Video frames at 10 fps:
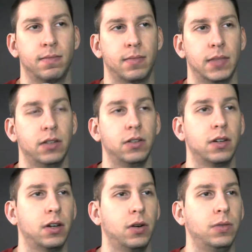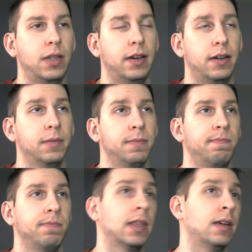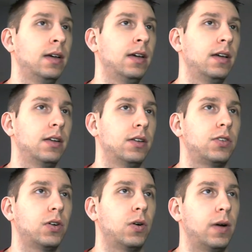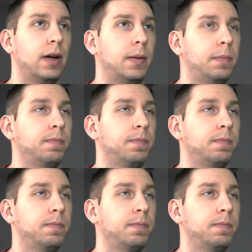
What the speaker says: Little code there. So,